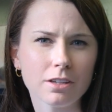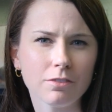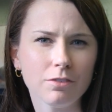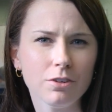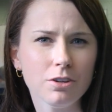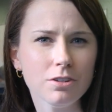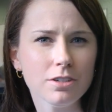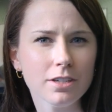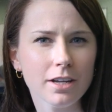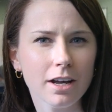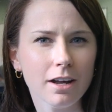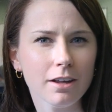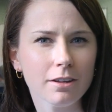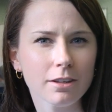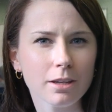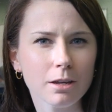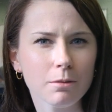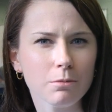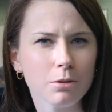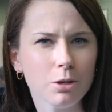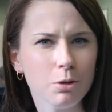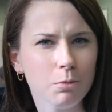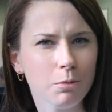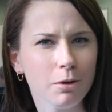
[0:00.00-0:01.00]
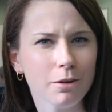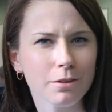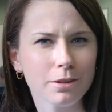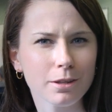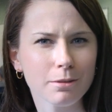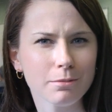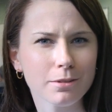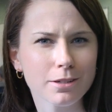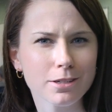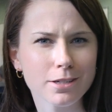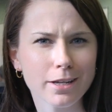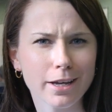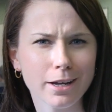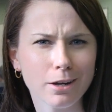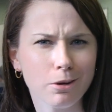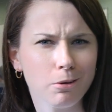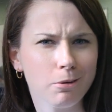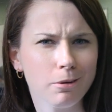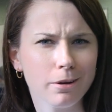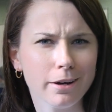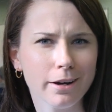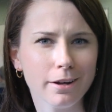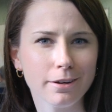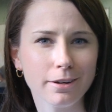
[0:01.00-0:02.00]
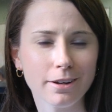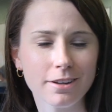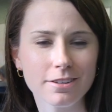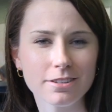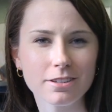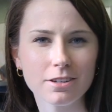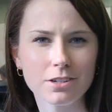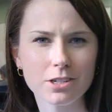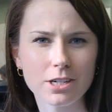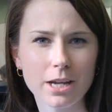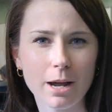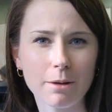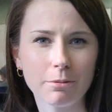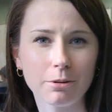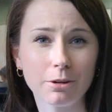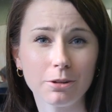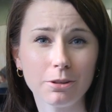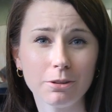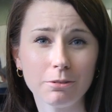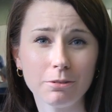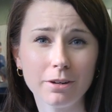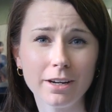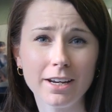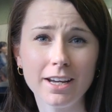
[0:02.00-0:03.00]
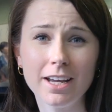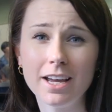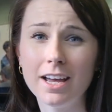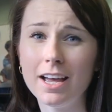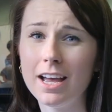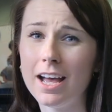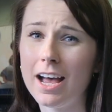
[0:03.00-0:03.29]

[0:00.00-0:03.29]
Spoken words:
If you tell them you want them to take Cornell Notes on chapter 3,